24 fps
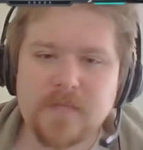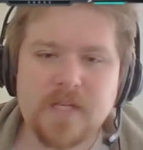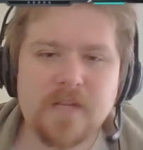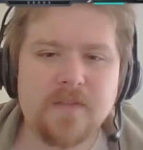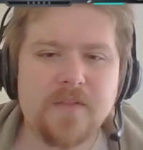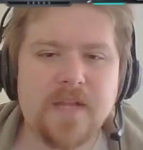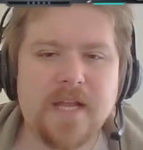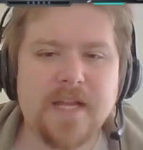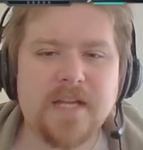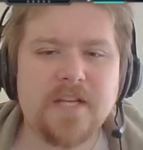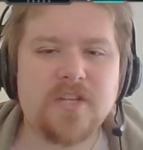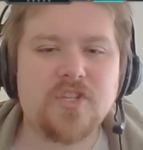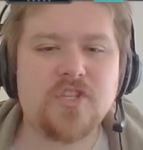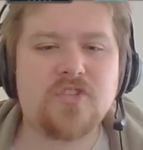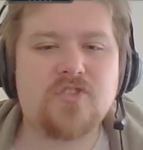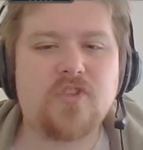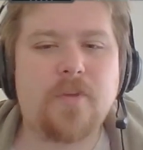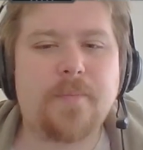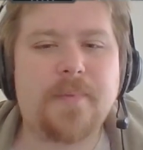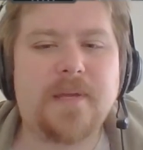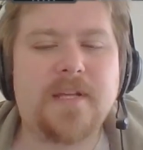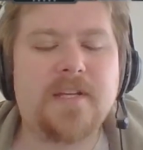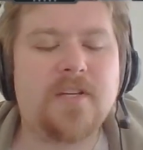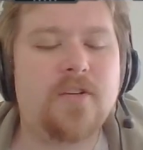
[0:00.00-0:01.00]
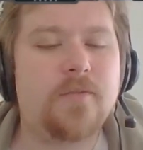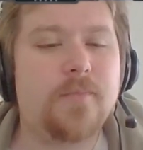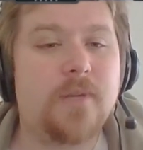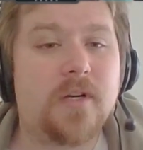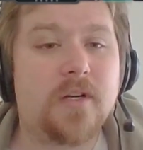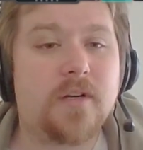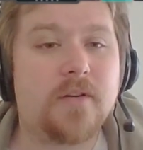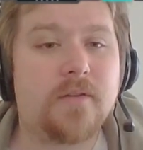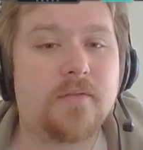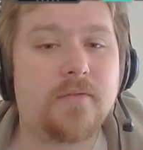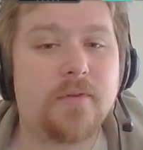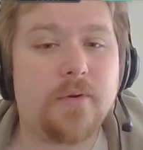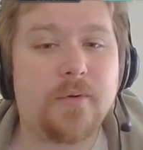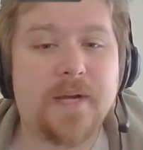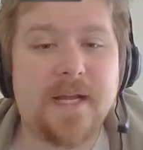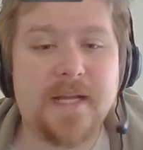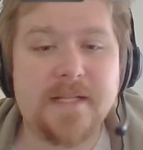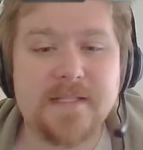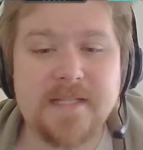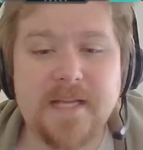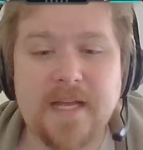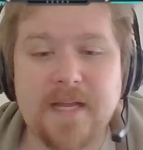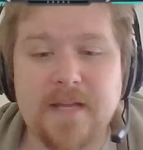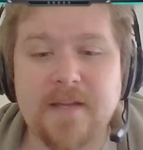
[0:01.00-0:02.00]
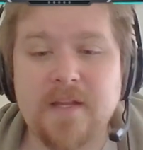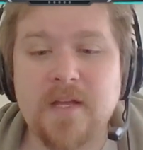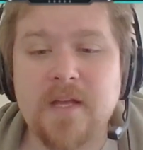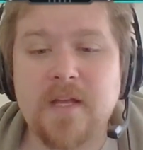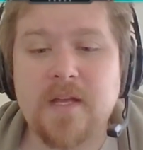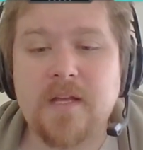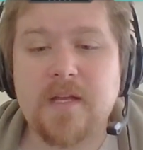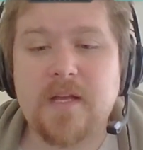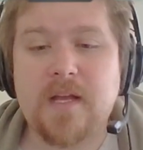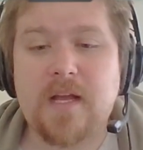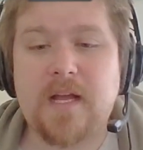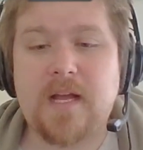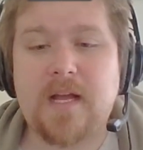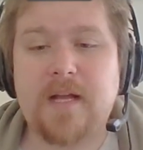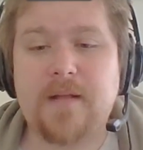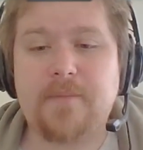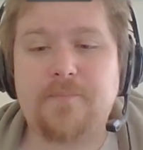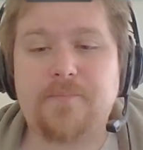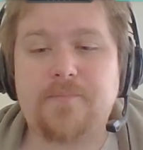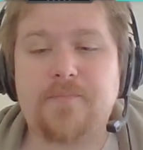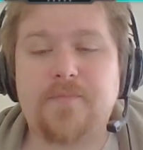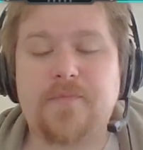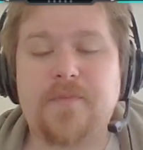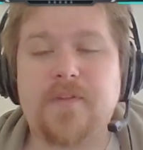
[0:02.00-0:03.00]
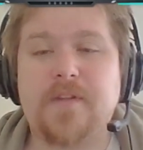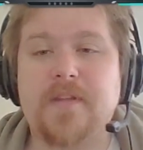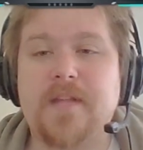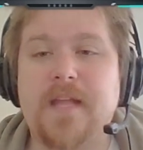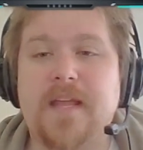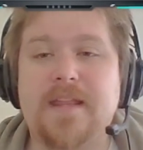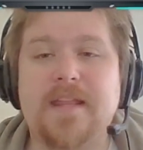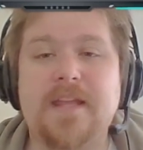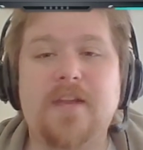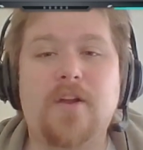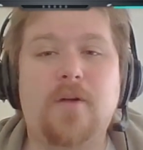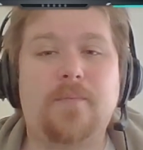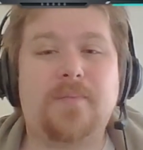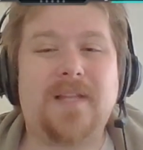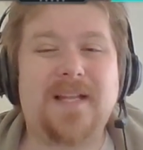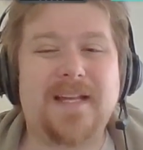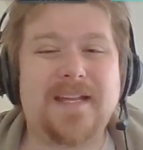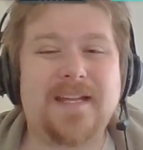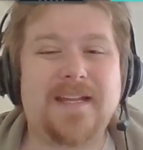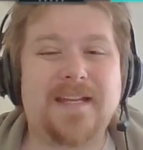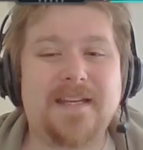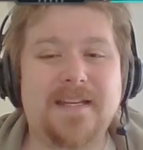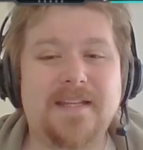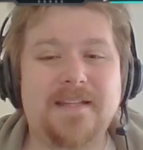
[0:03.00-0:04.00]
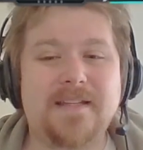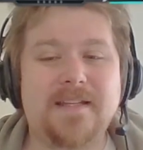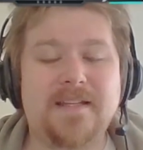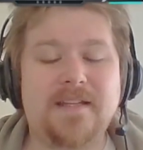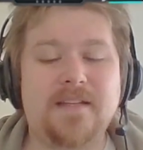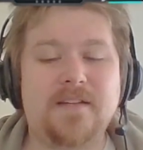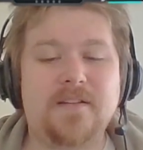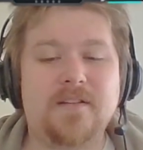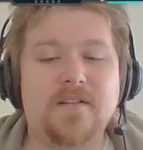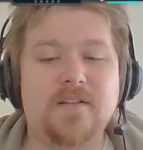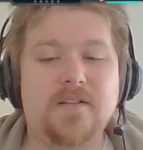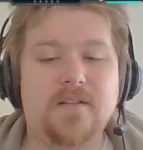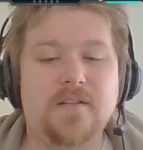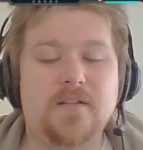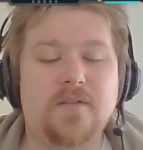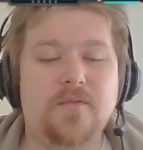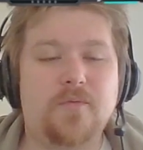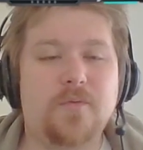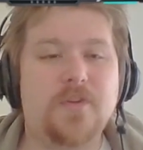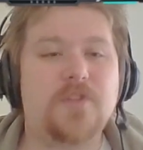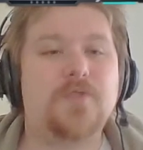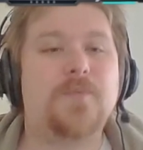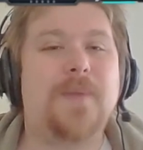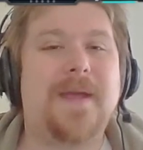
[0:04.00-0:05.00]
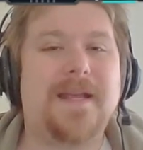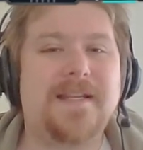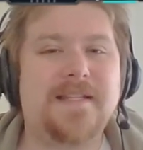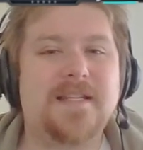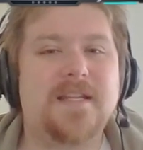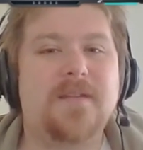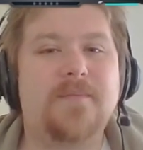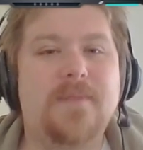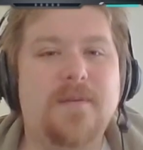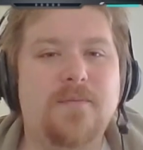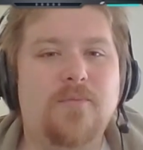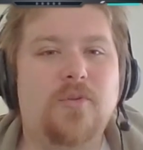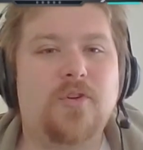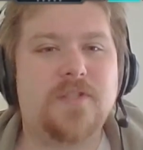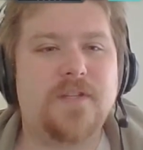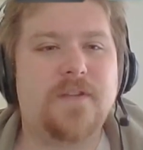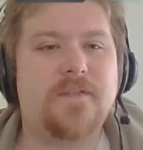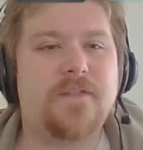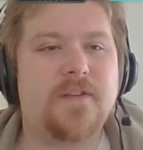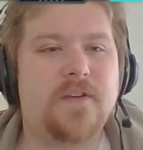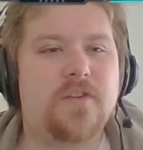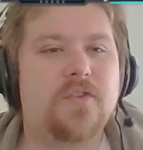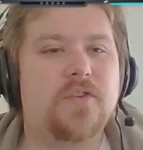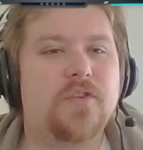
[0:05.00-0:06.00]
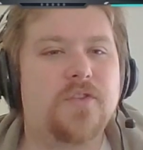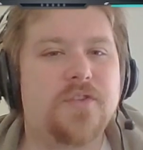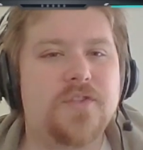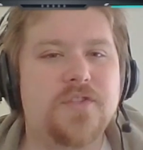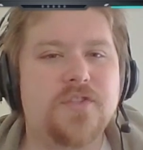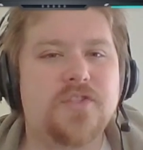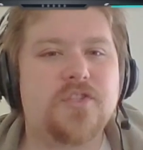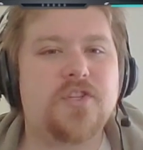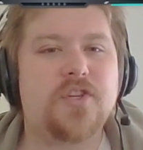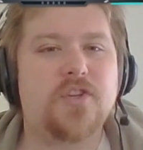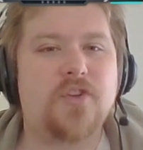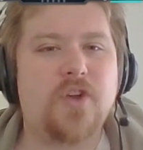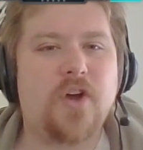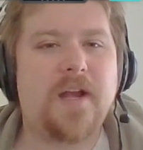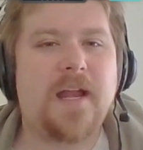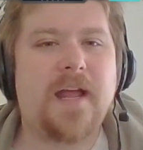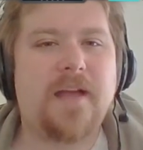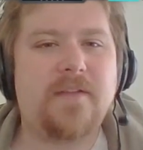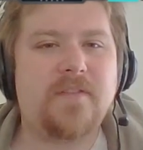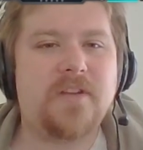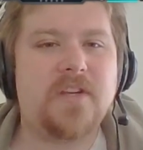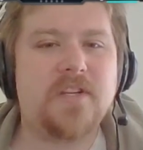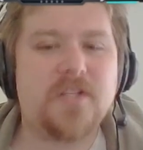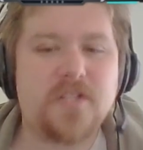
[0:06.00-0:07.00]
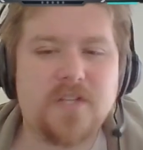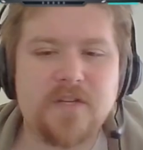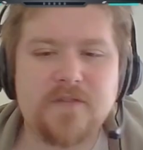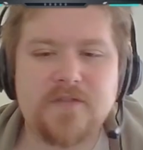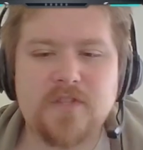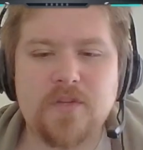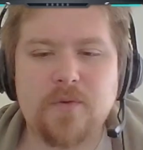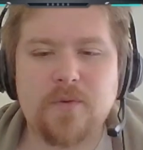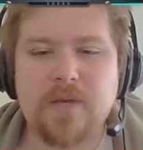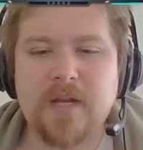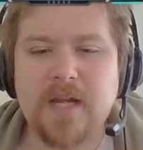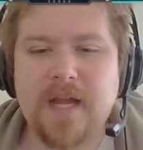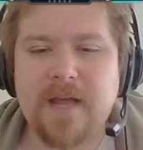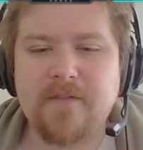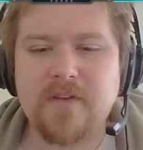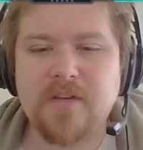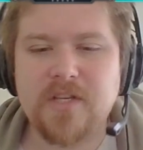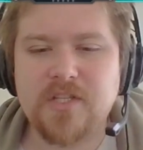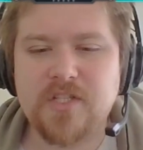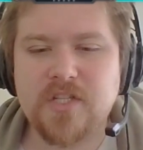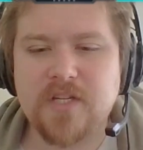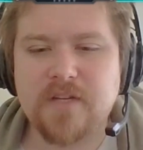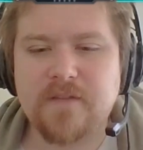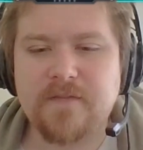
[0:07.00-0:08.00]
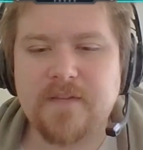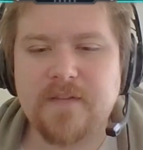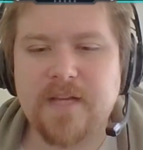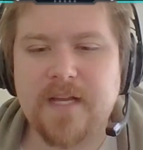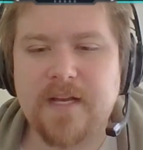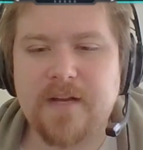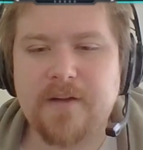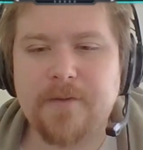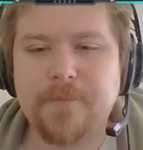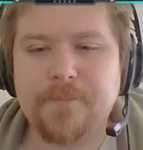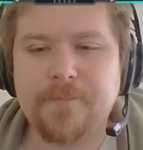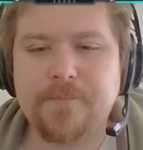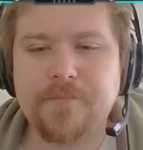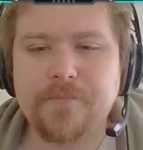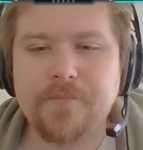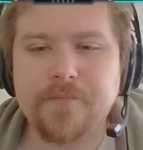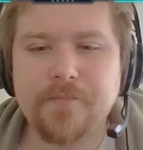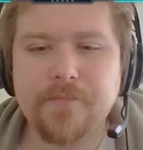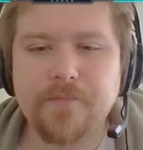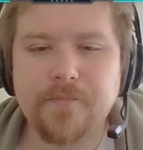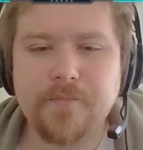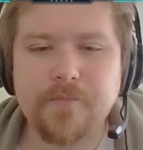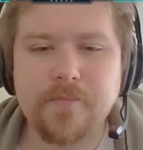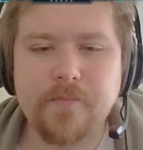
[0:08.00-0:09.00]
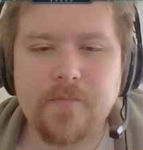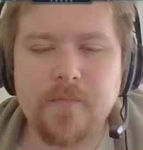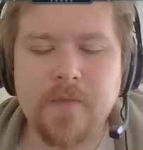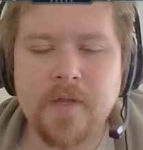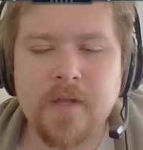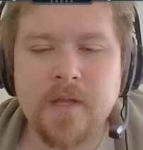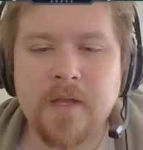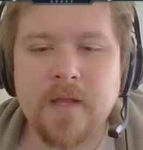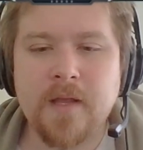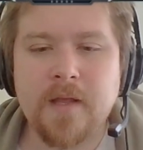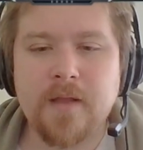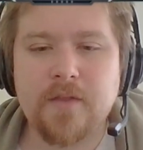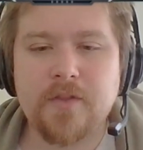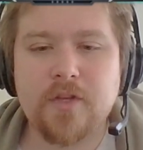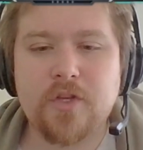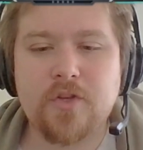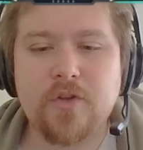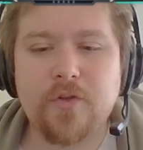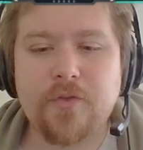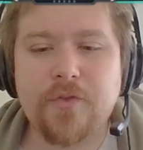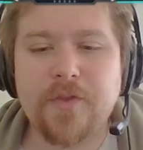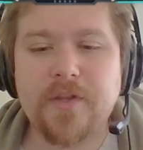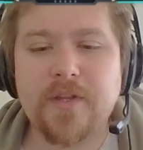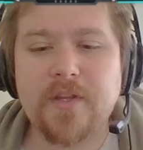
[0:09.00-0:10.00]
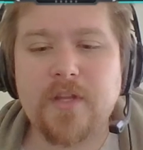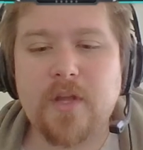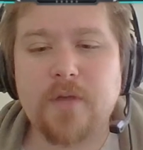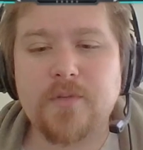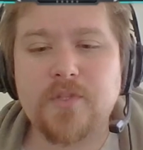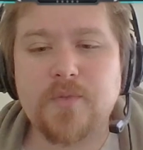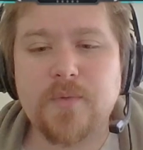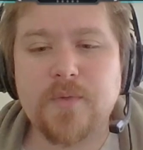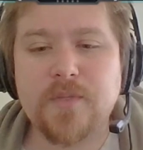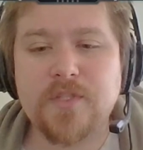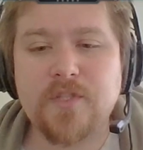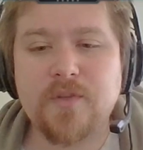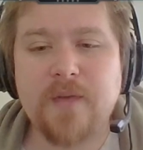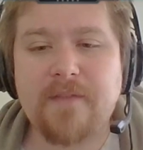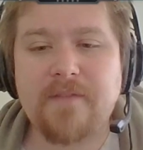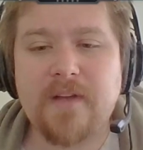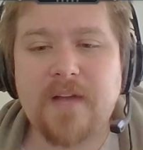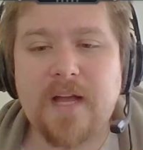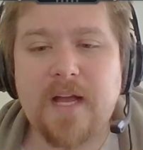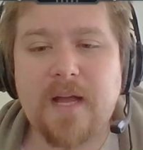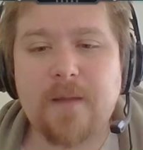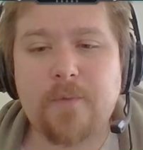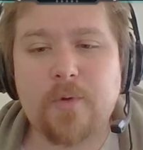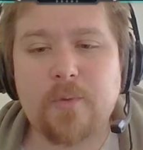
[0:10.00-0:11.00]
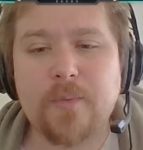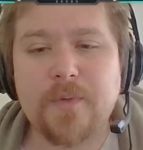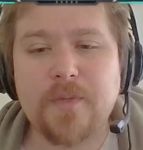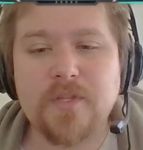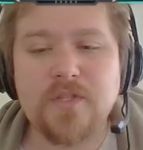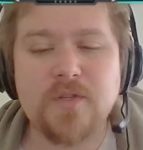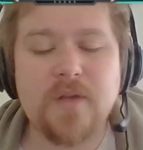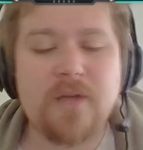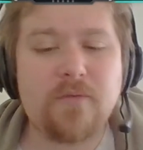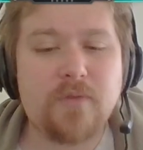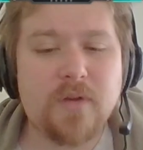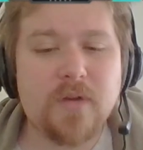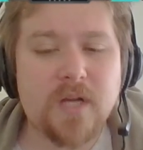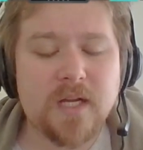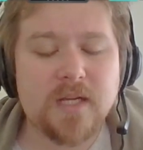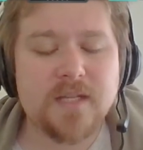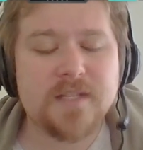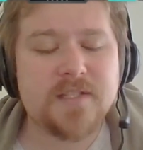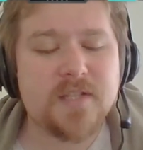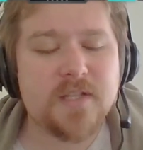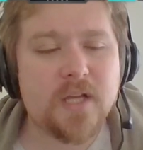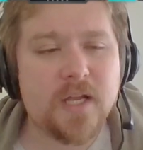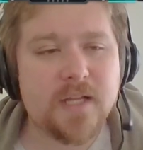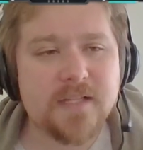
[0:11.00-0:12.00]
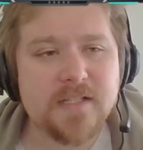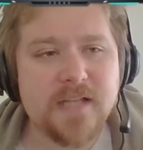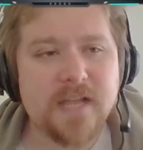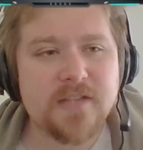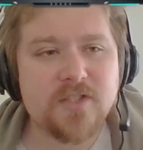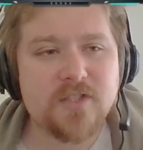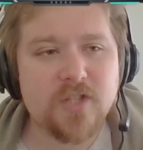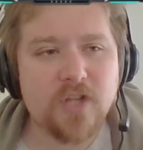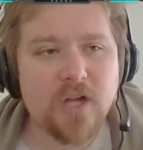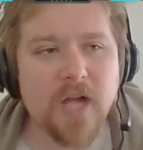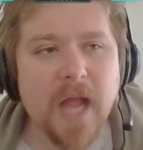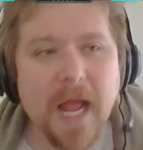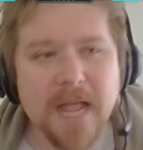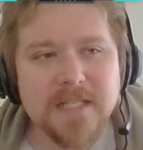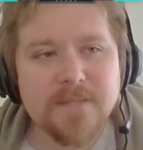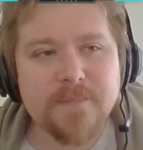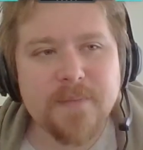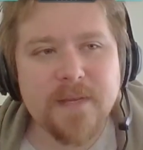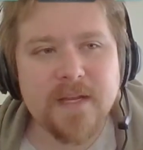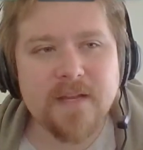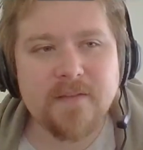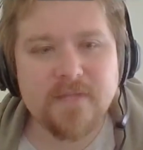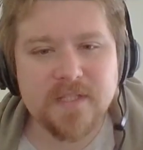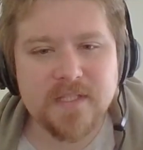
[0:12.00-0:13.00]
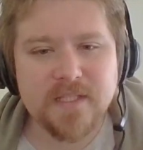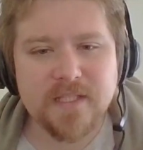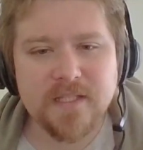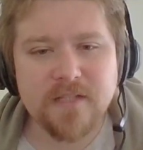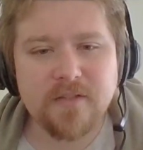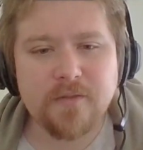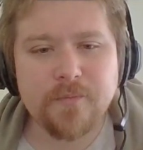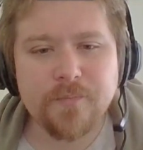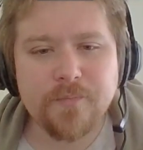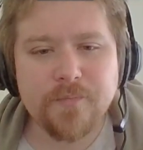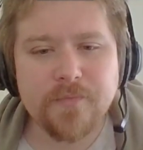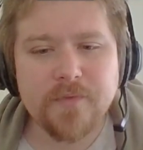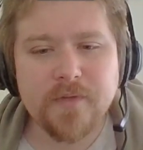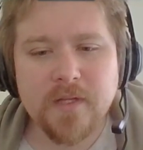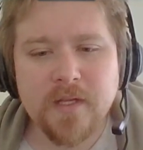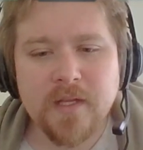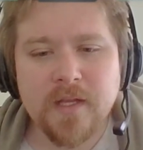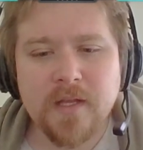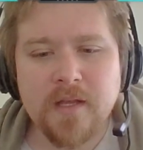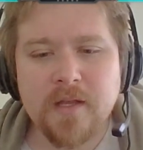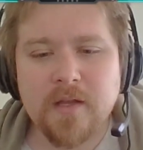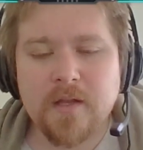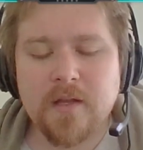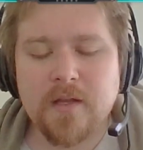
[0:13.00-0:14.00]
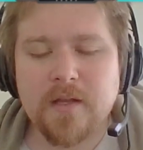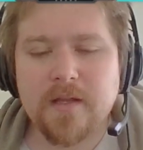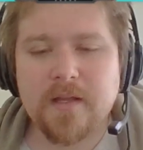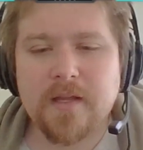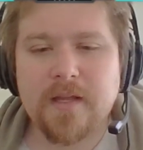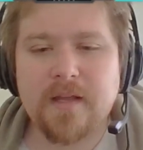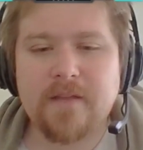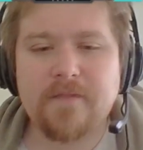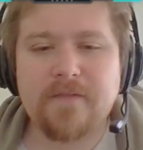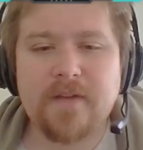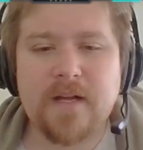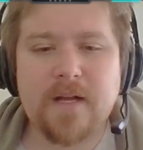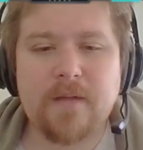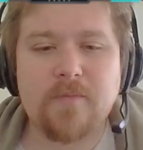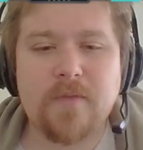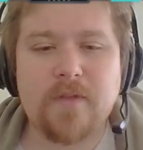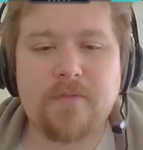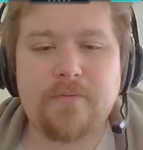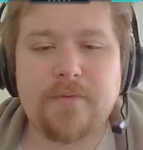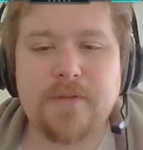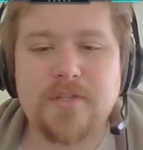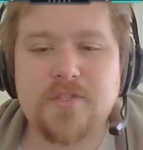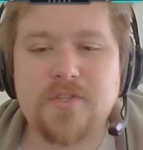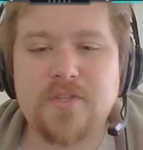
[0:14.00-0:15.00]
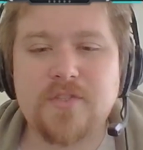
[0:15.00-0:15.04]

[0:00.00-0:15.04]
they can just drop a Killmonger and ruin our day. Now, they're not playing anything, which makes it a bit more difficult to not have initiative. So we're going to have initiative now. The cool thing though is we do have Armor and we do have Wakanda, so it's not as big of a deal. if we do